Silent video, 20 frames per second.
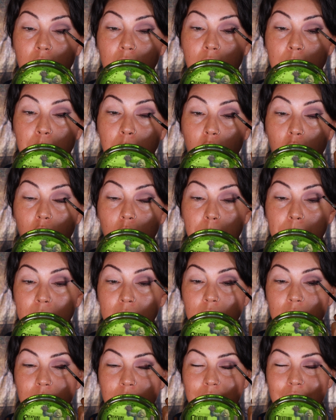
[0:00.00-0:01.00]
I'm
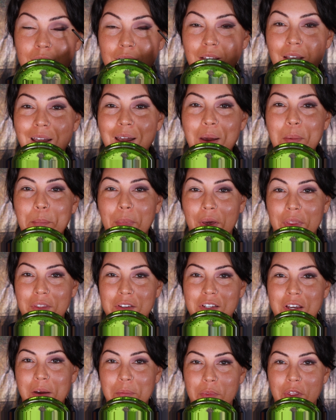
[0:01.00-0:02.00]
hoping by the
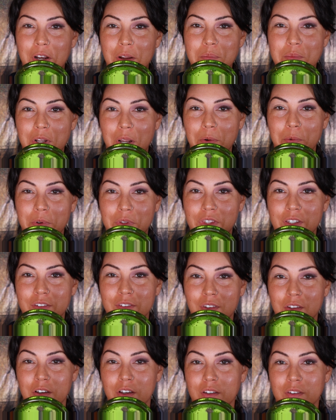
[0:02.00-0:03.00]
time that I'm done with
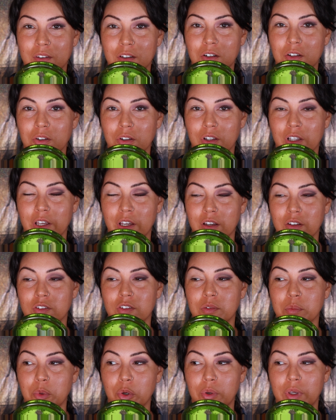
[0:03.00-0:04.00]
this look, it's gonna look like a
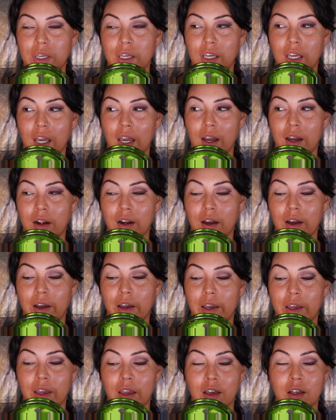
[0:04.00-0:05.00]
smoky cat
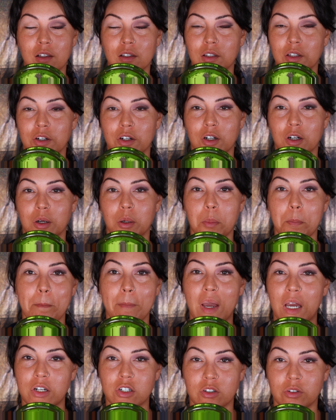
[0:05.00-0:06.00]
eye glitter
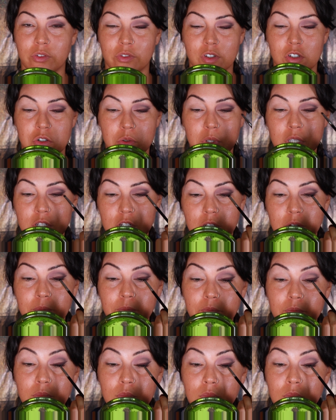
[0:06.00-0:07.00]
magical situation.
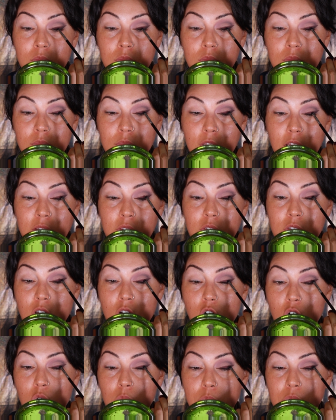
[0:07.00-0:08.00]
That's the
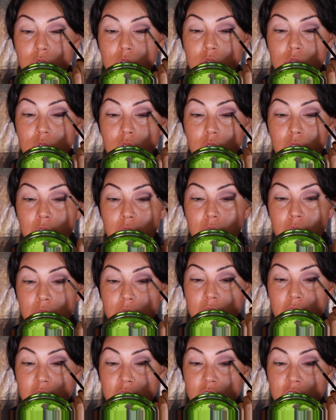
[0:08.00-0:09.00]
hope.
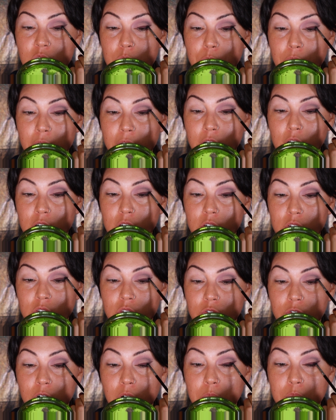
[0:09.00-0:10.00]
That's the
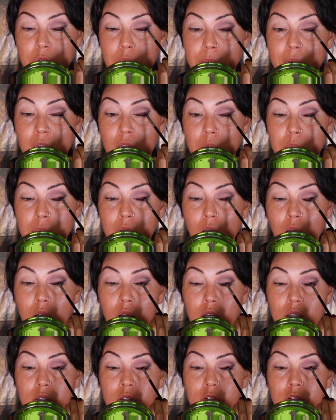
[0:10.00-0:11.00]
prayers from the makeup
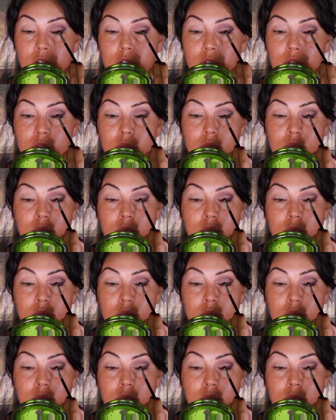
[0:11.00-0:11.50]
gods.